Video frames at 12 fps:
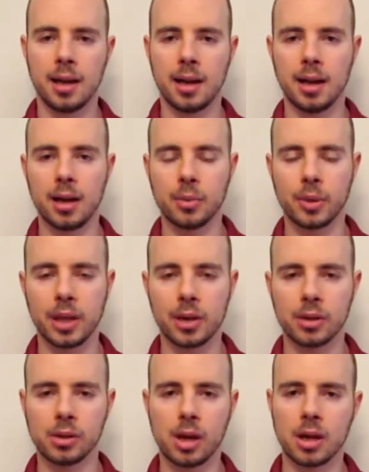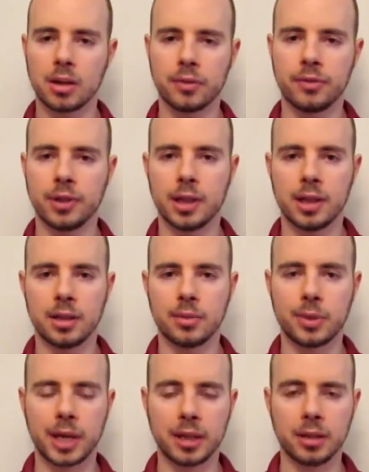uh, without a lot of uh,
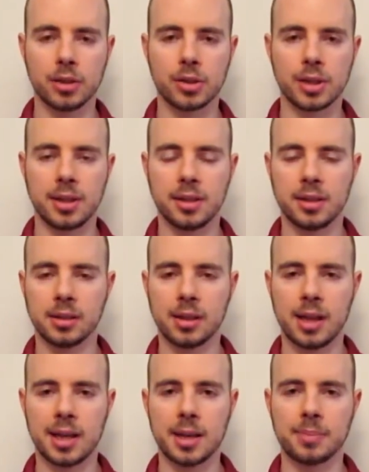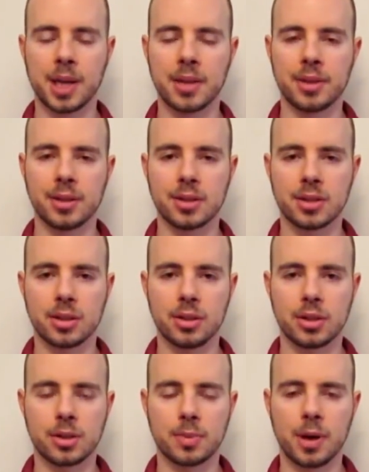regulars in their lineup. I think this is a
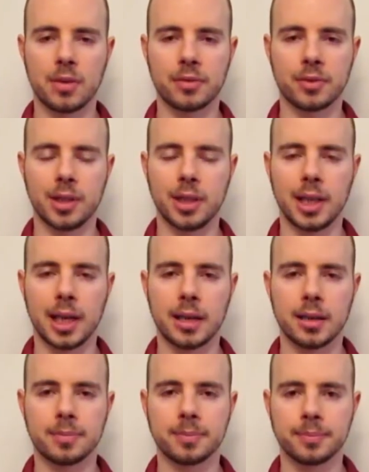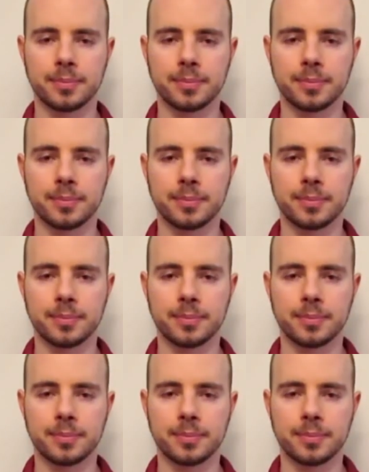good spot for Indiana.